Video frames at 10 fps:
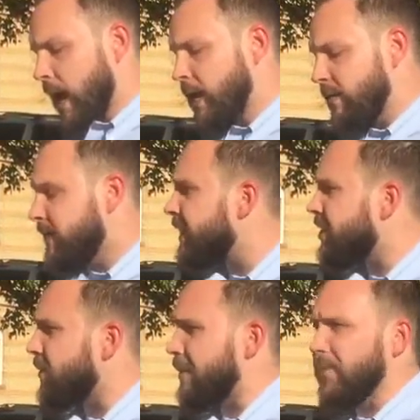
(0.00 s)
And if he
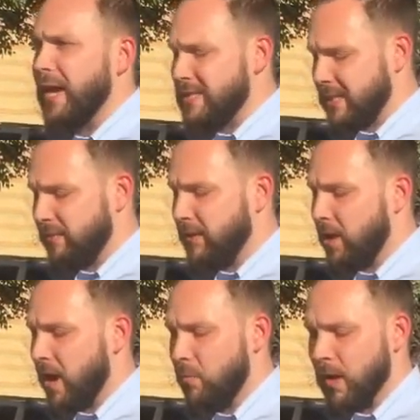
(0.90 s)
didn't do any practicing of the
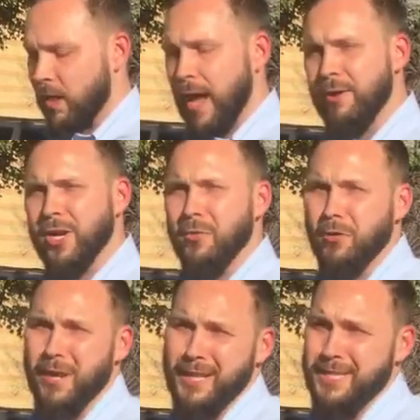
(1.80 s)
law, well, I don't know
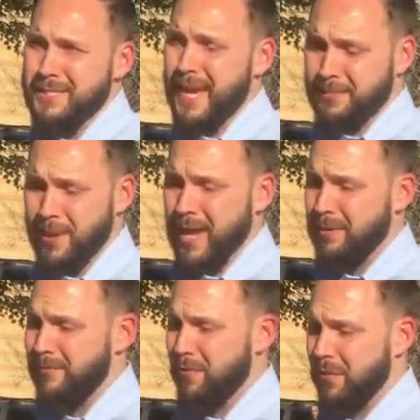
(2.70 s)
what Ray Lesniak's
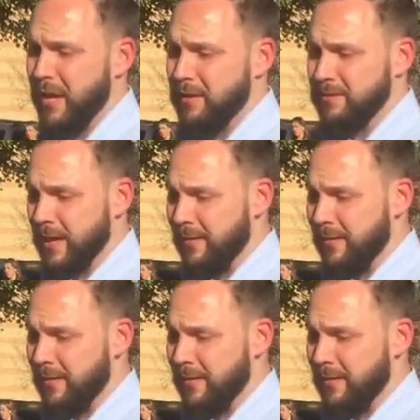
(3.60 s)
paying him for then.